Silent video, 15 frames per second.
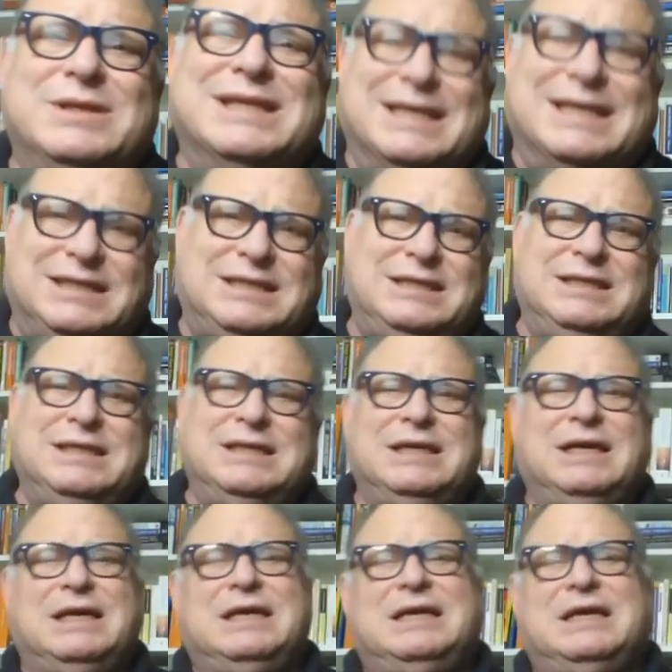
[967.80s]
list.
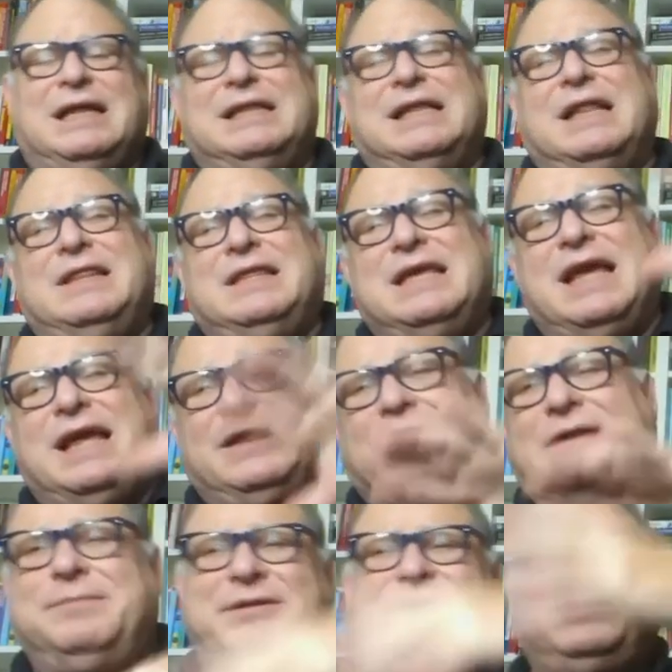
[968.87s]
And then
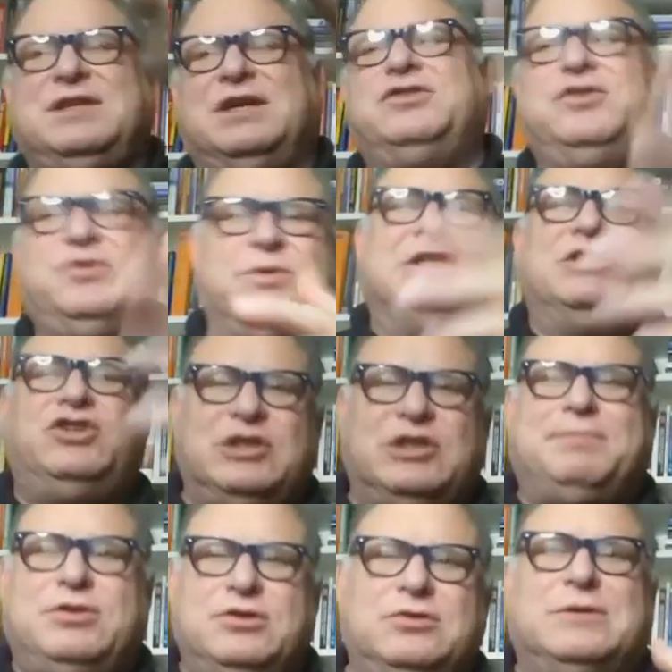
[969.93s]
that means countries we can
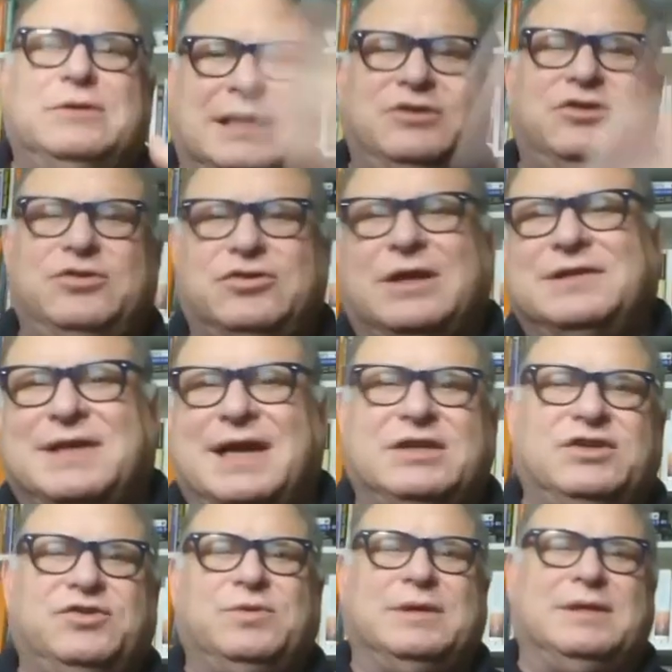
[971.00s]
ship to and do
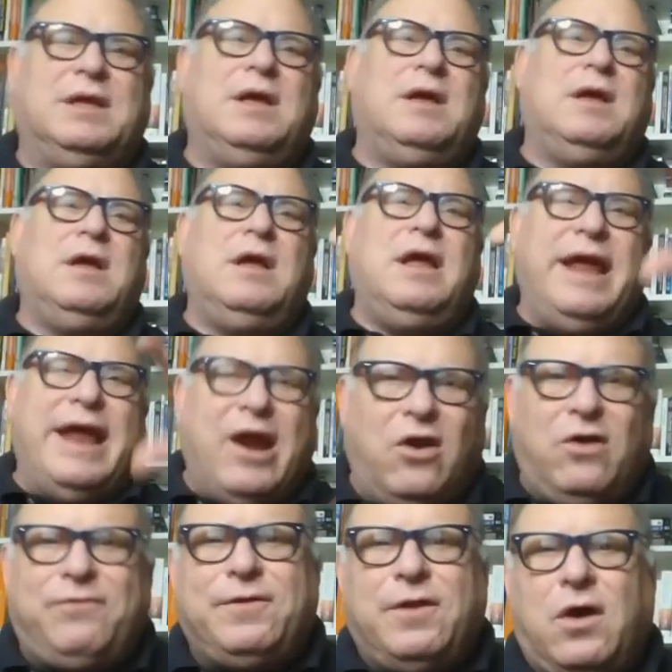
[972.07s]
transactions with.
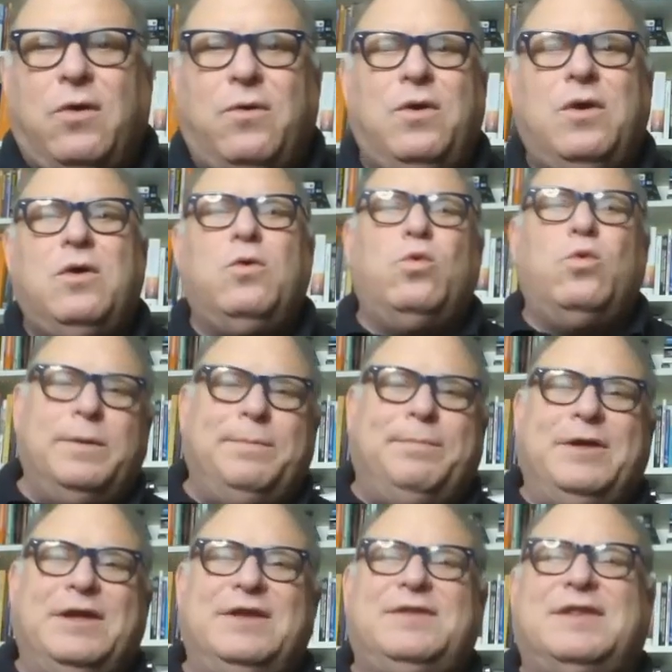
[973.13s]
Error flow would
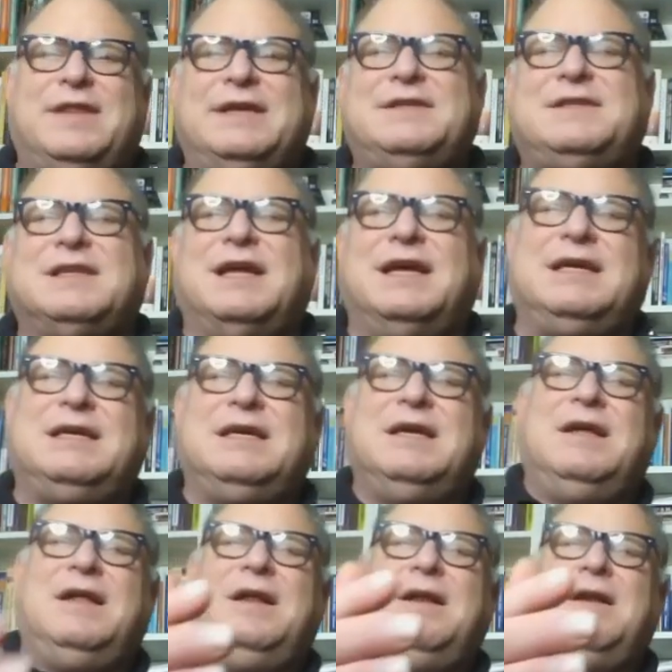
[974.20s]
be things like
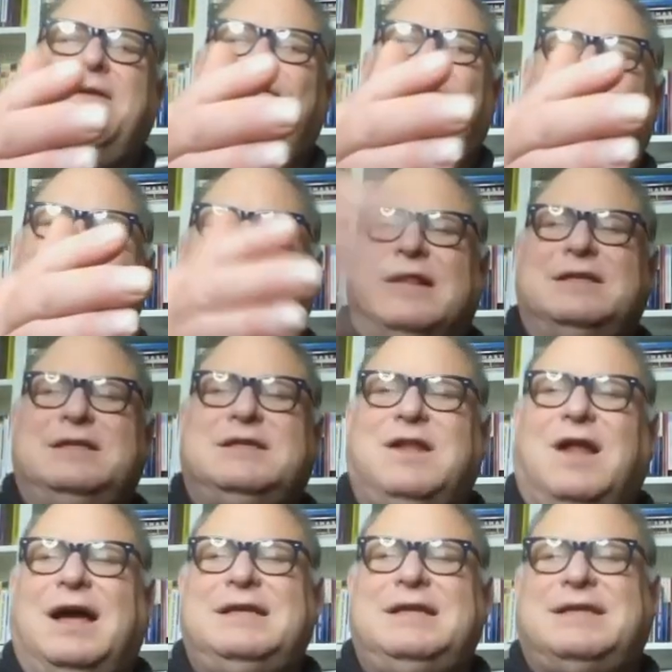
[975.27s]
valid
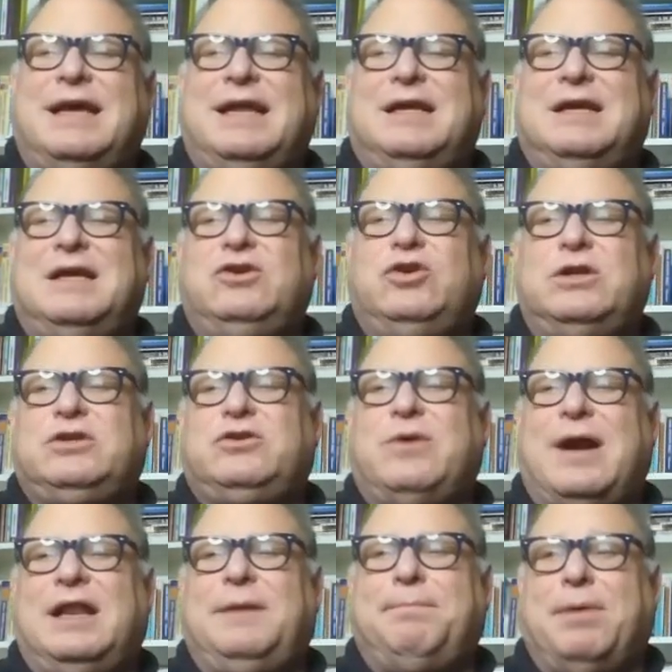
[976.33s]
client data, good
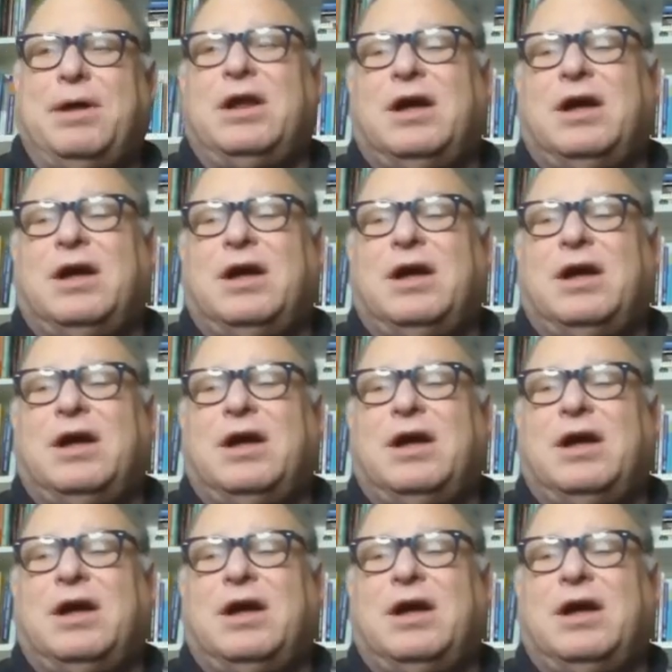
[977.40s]
credit, but